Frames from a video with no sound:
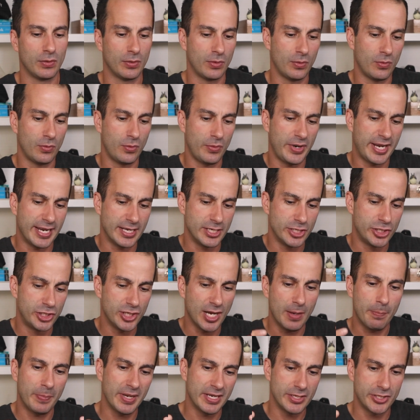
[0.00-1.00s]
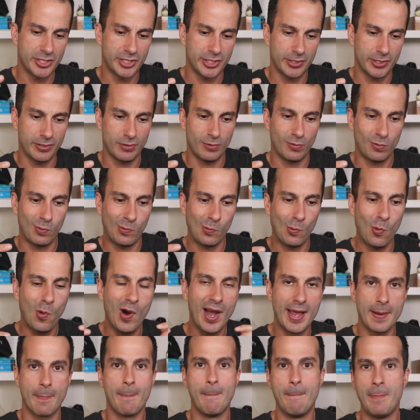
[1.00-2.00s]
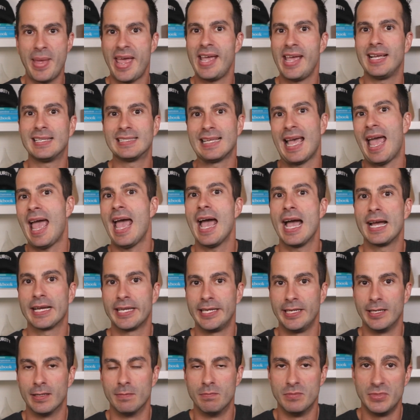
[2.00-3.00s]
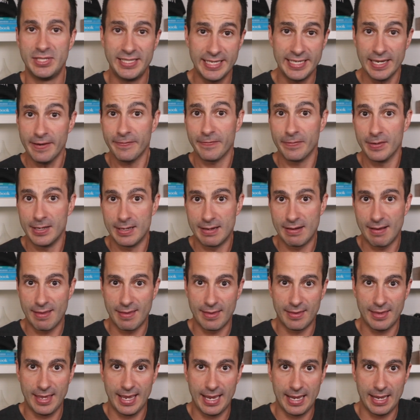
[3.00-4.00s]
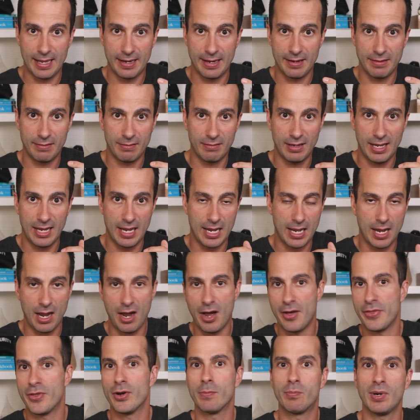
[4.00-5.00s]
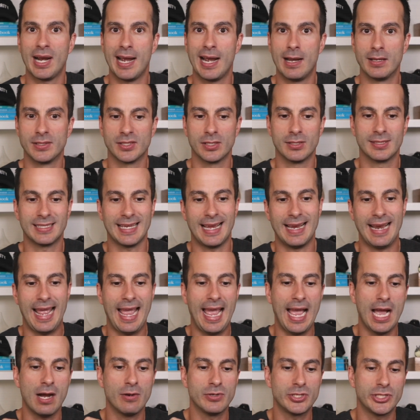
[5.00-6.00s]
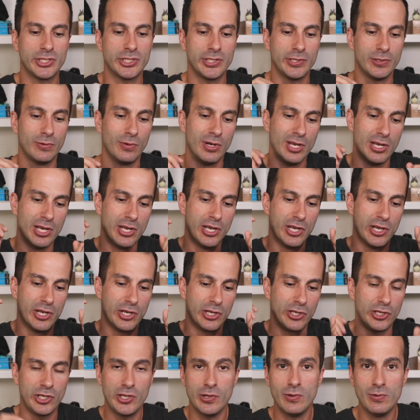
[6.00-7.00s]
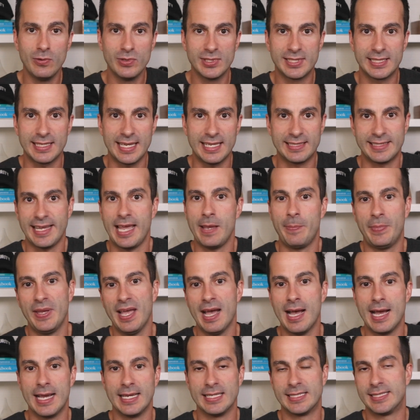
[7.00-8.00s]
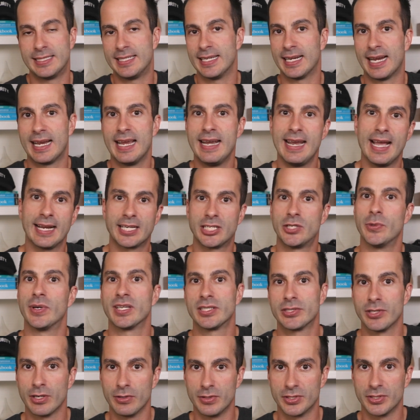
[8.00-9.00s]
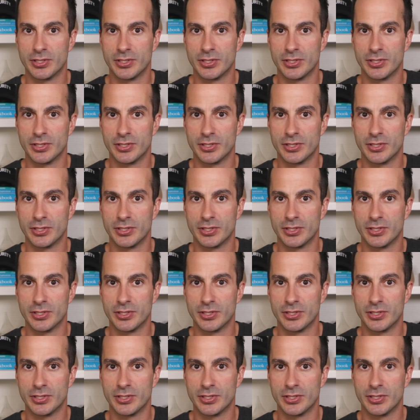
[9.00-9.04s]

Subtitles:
we can jump into what makes Hackium different than other browsers and how to use its APIs to connect to external